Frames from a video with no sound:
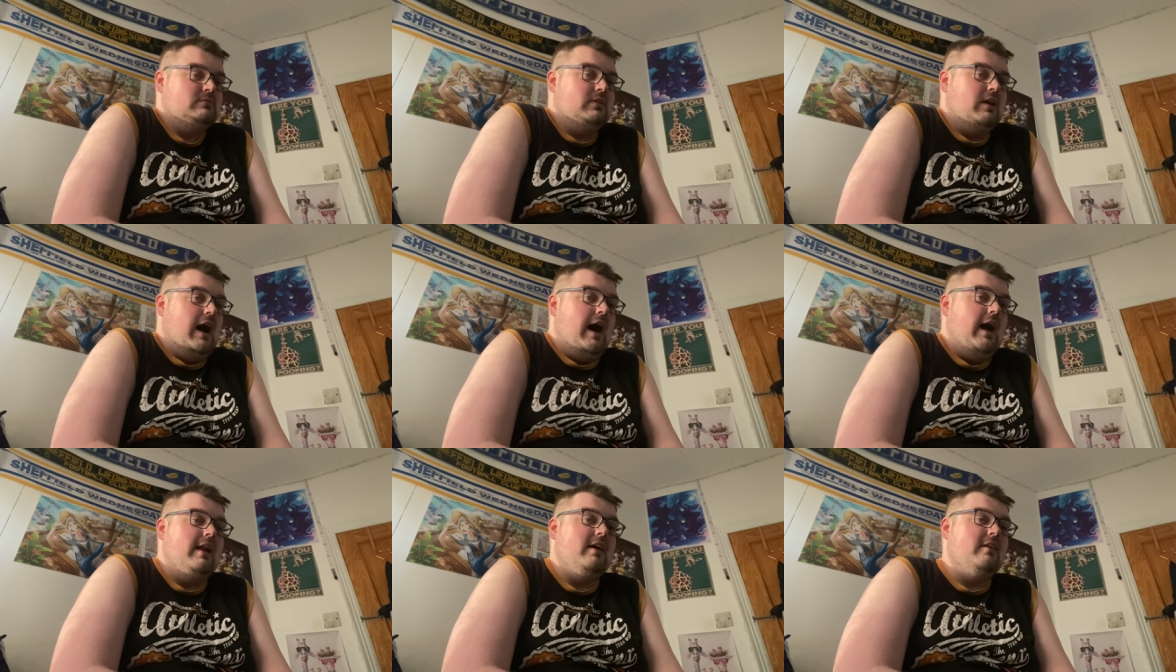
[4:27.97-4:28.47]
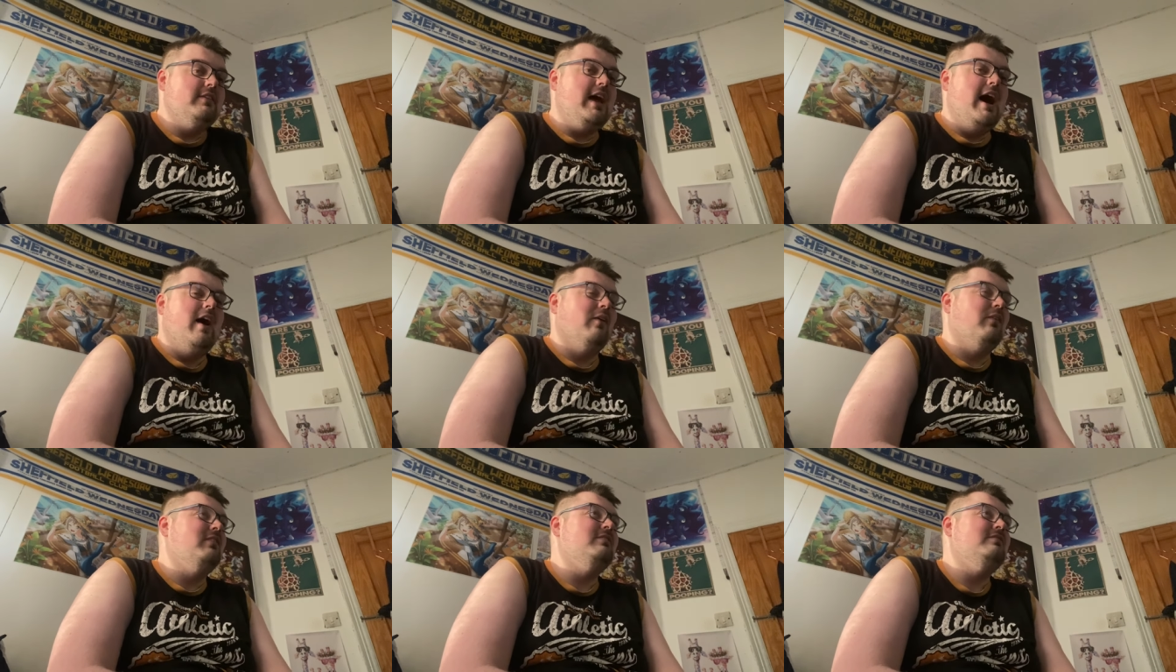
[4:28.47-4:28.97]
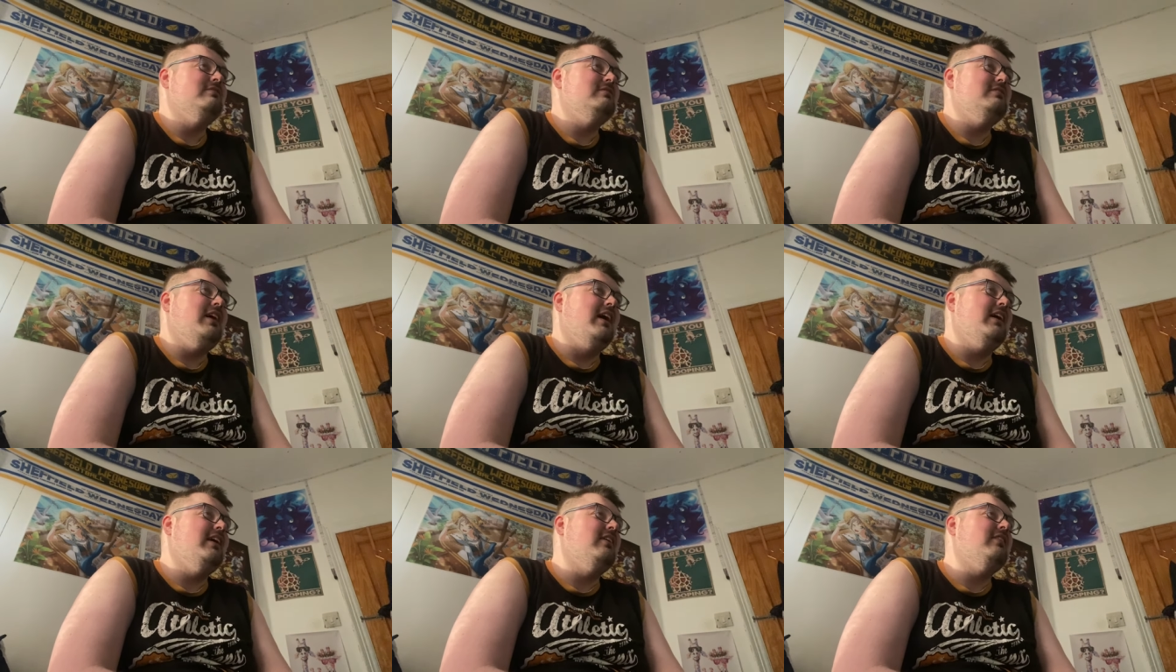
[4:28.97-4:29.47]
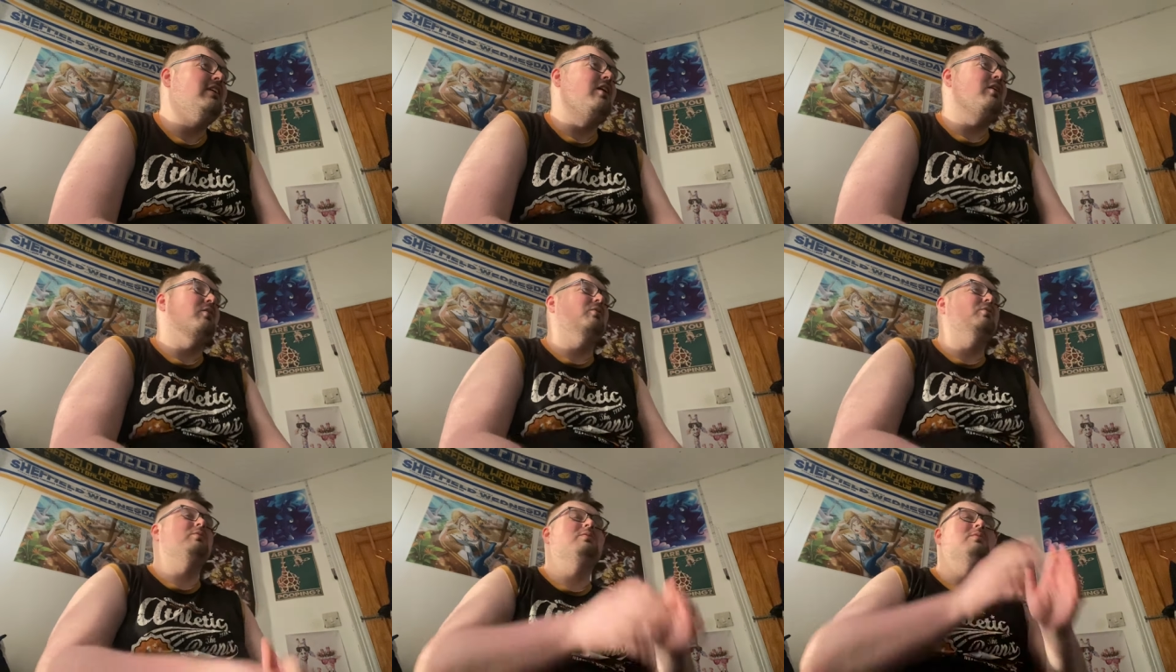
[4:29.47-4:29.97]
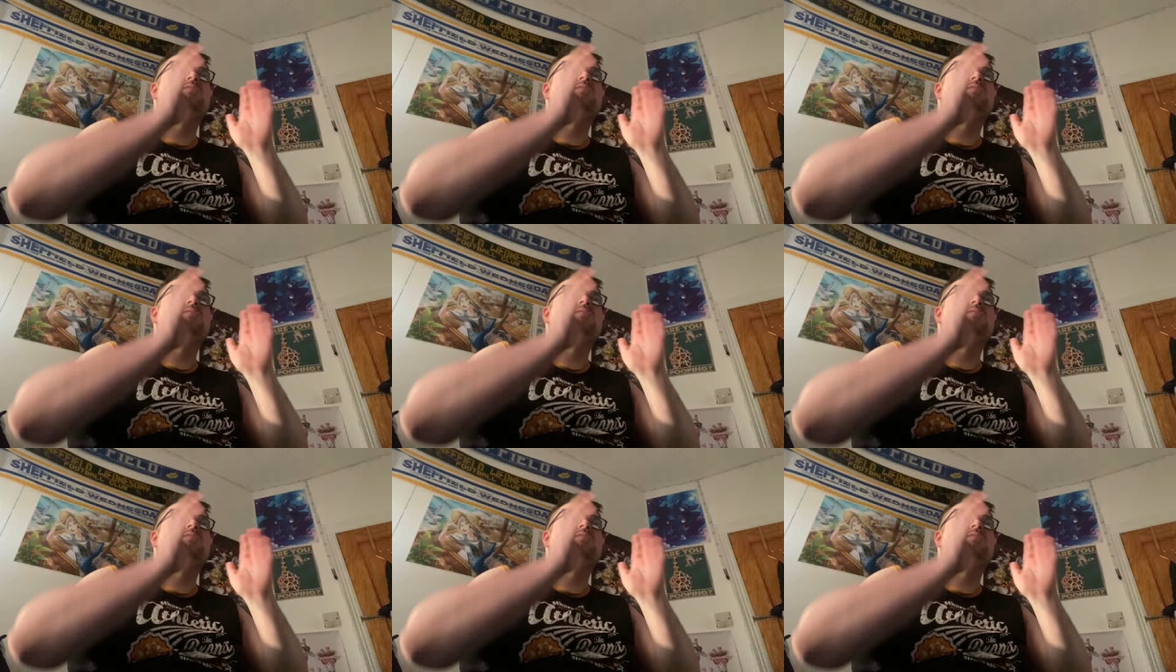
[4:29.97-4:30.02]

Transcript: I don't know. I don't know